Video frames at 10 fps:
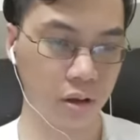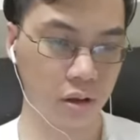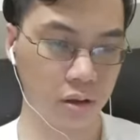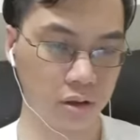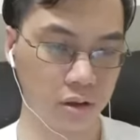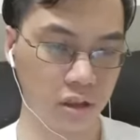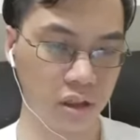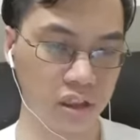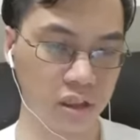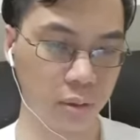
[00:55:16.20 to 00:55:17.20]
See the
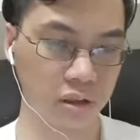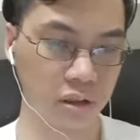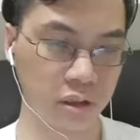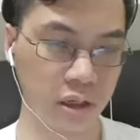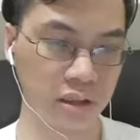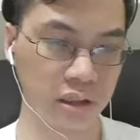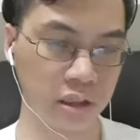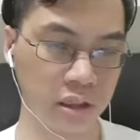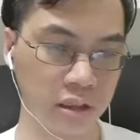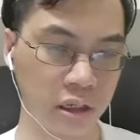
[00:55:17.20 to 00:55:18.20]
Dungeon Master card and Xanathar's
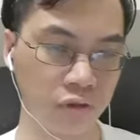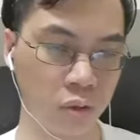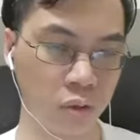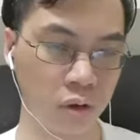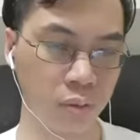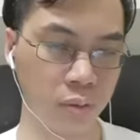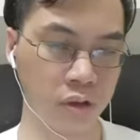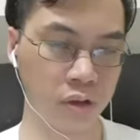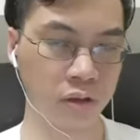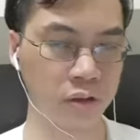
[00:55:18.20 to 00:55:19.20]
guide for more information on
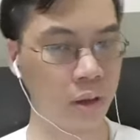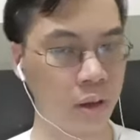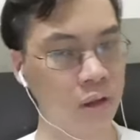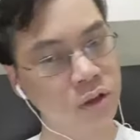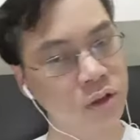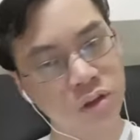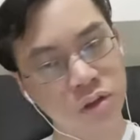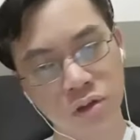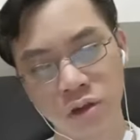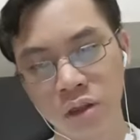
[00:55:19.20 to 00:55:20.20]
downtime activities.
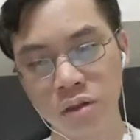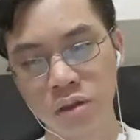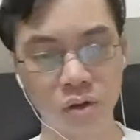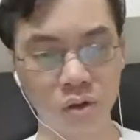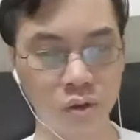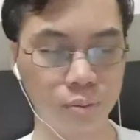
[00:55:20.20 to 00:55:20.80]
Alright, so